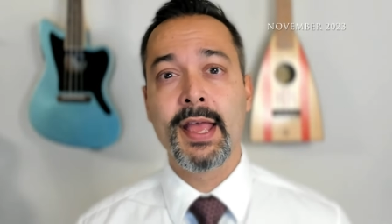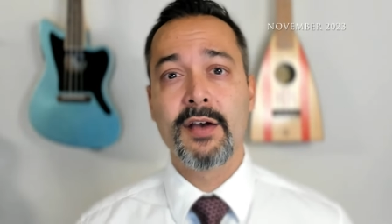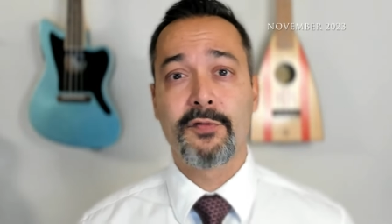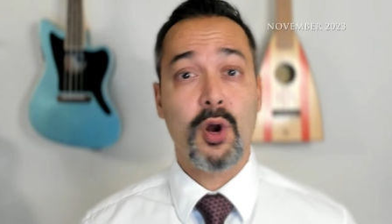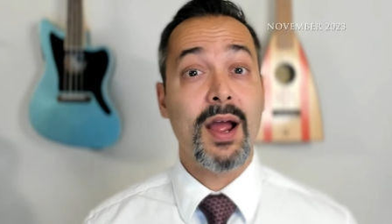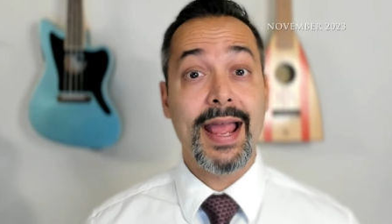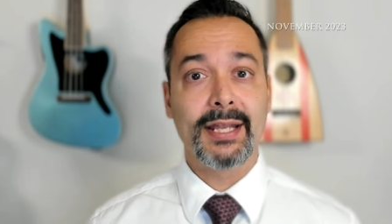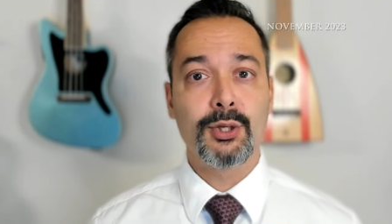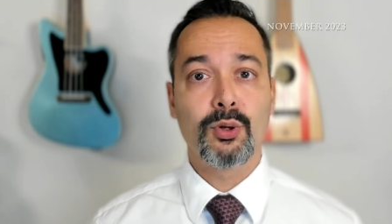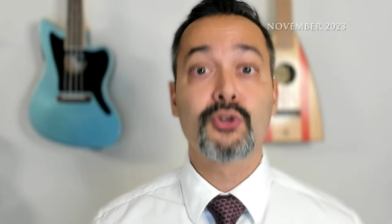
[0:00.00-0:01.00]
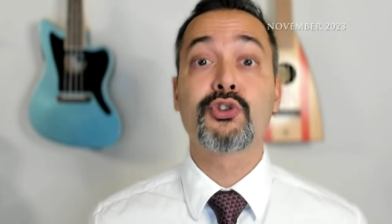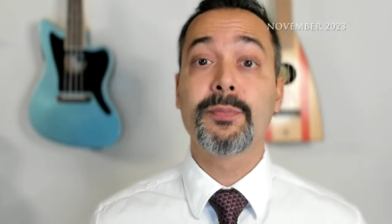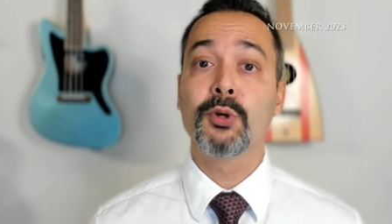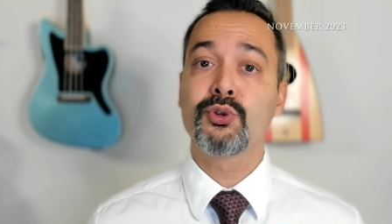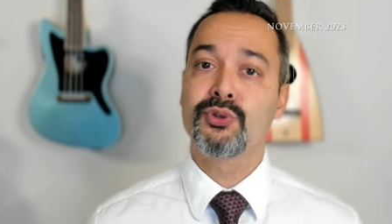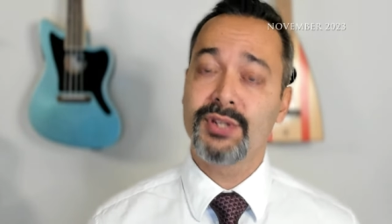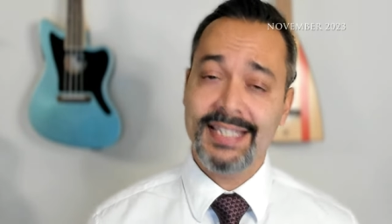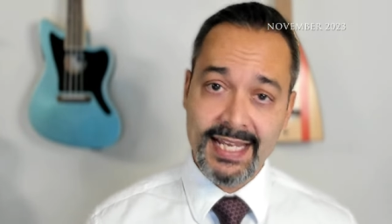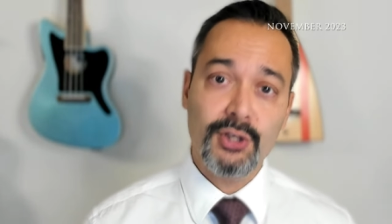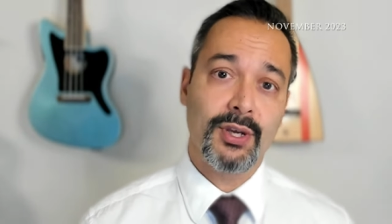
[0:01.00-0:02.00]
for our annual Tribute to
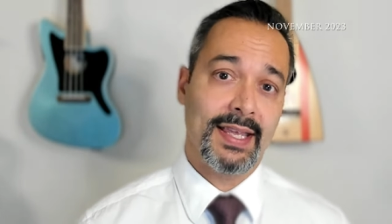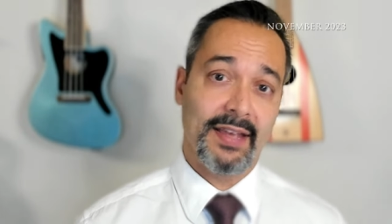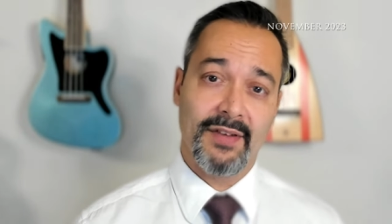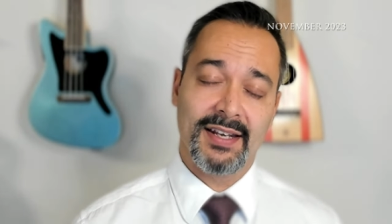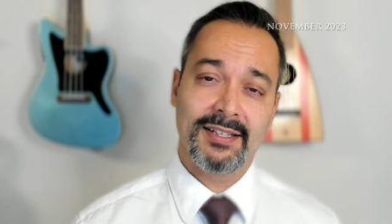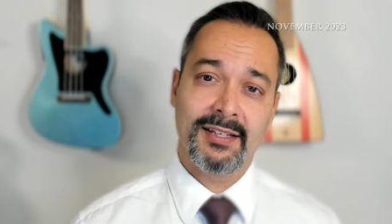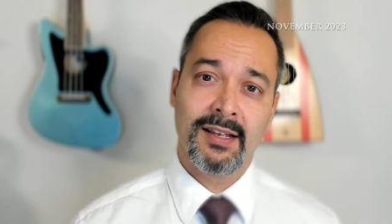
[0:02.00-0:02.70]
Teaching event.